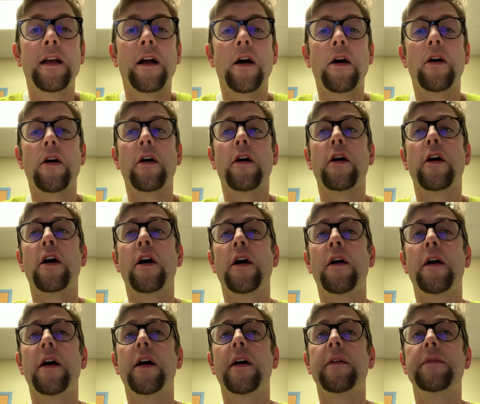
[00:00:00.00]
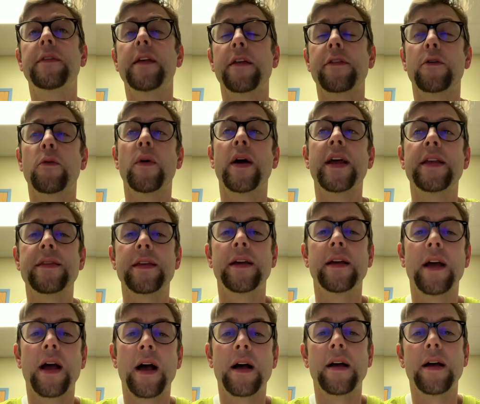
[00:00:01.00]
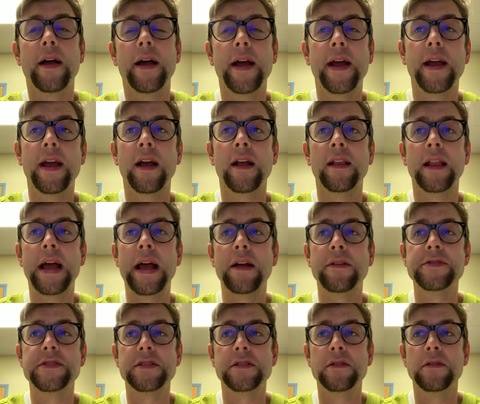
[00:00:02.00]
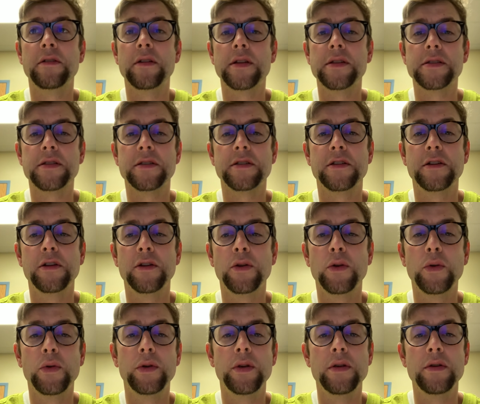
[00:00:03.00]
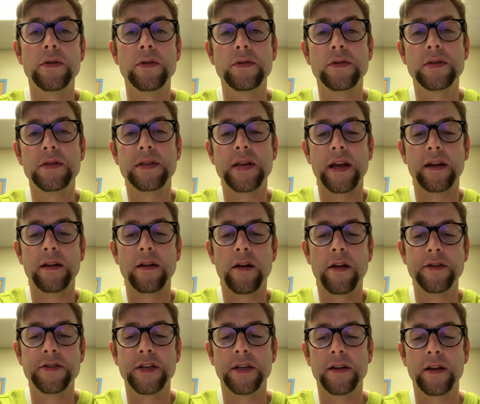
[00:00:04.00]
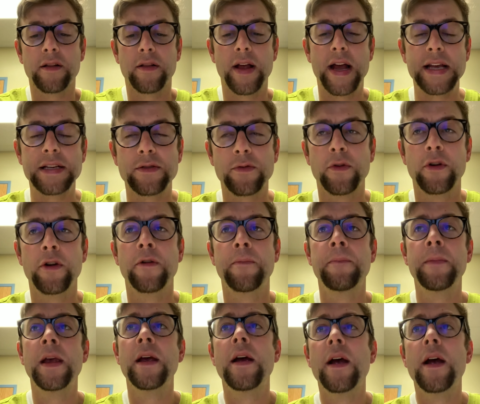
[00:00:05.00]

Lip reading: are another way that I allowed students to use technology in the classroom.